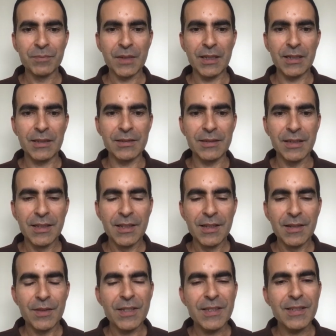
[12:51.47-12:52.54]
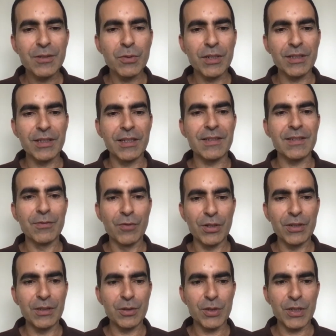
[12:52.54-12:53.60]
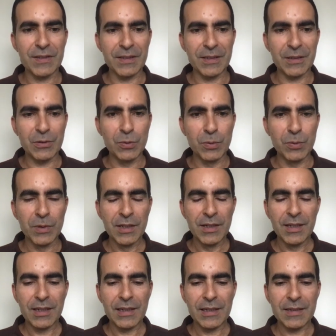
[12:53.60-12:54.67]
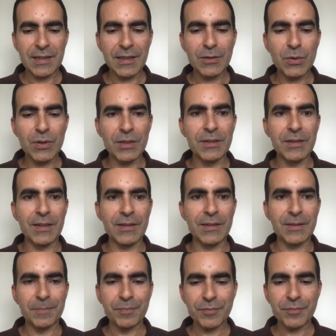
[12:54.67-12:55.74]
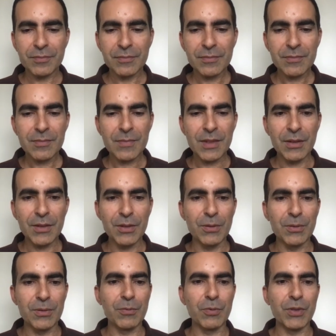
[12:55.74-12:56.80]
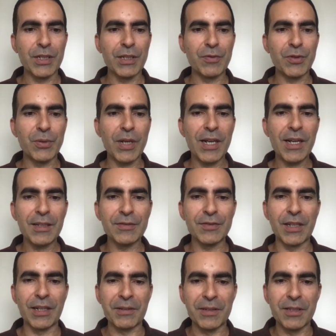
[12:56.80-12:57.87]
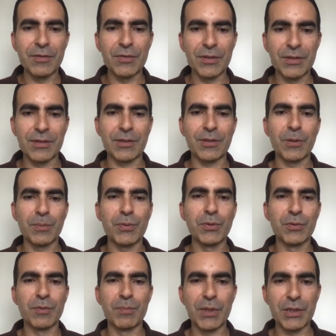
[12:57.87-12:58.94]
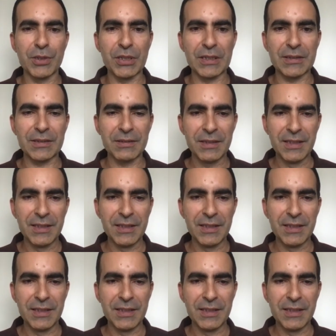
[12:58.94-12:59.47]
And this is where it gets very interesting too. It's actually that, if you have a given compute budget,